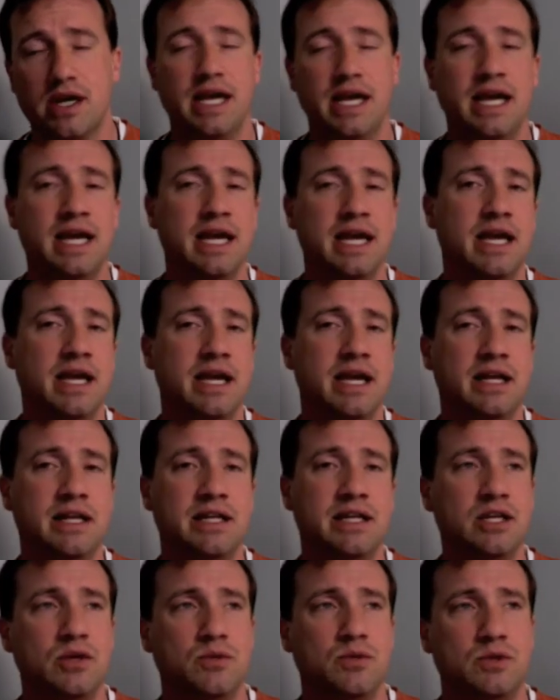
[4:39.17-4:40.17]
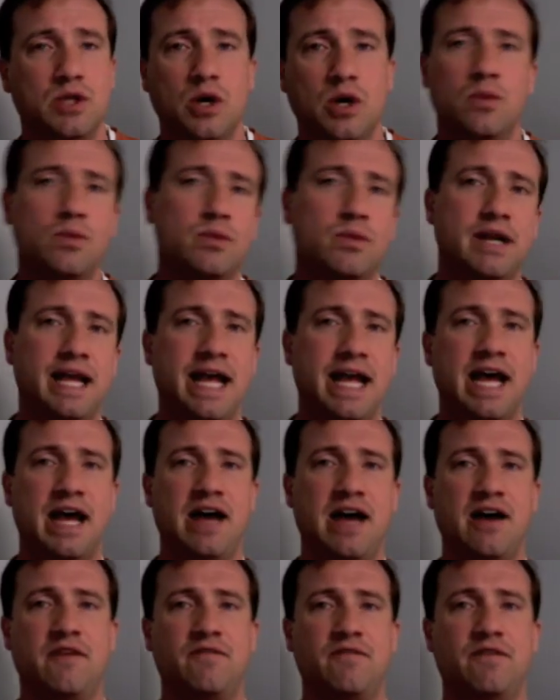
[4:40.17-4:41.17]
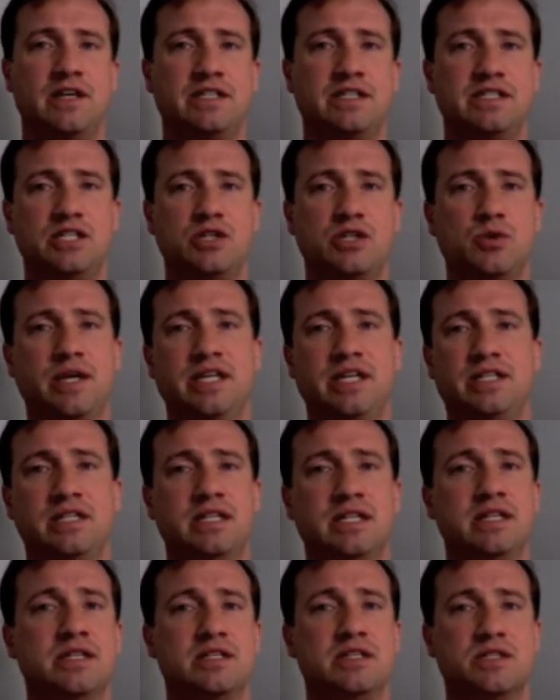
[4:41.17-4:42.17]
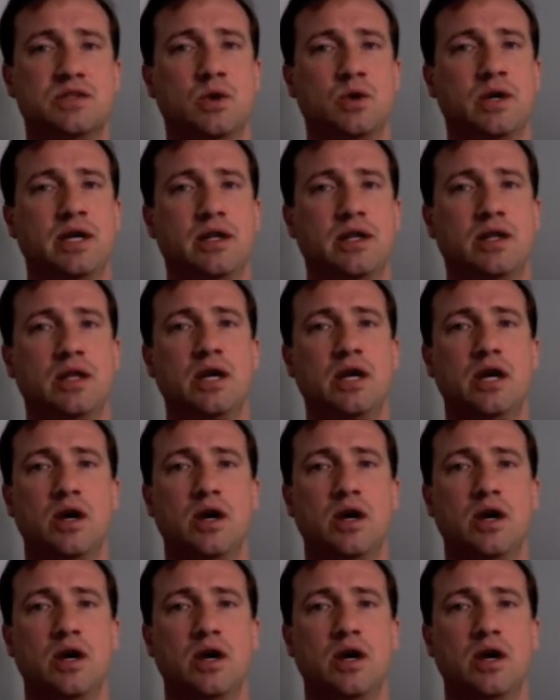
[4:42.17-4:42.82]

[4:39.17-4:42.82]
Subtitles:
and you don't have a situation in the soil